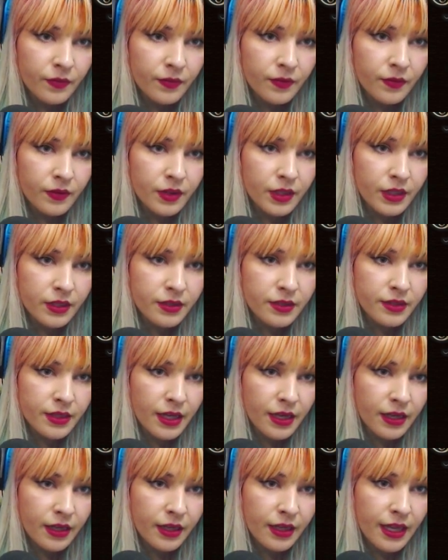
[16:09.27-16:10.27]
Does
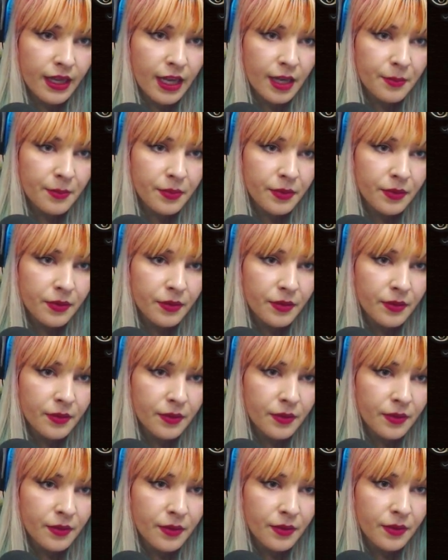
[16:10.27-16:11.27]
that cap...
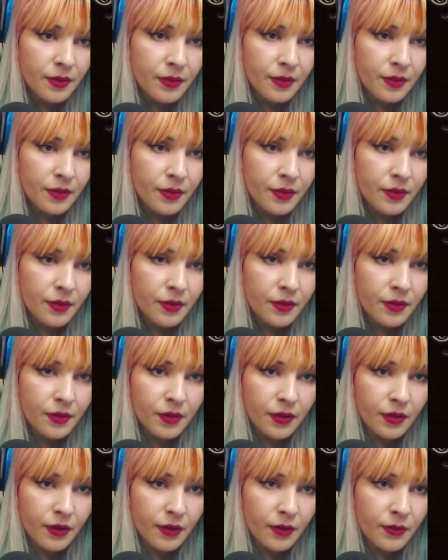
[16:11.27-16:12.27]

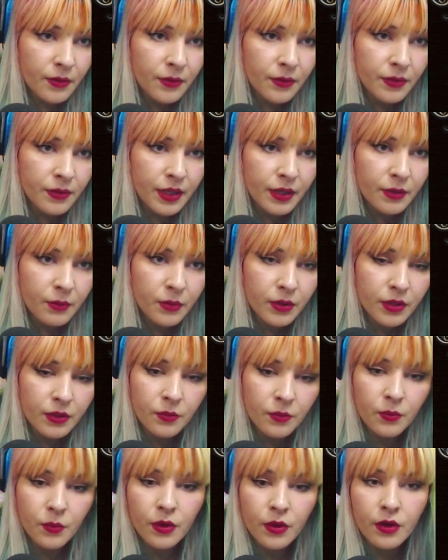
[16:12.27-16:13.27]
No, that wouldn't
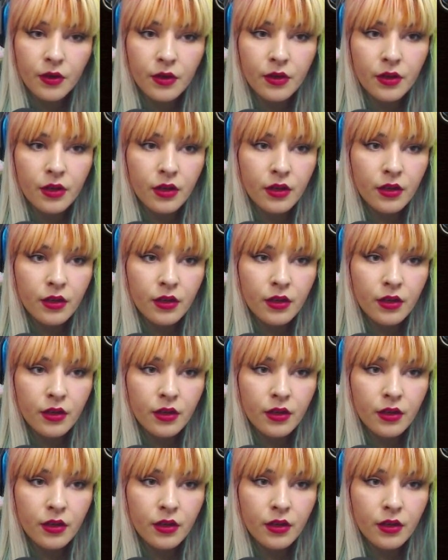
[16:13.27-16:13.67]
work.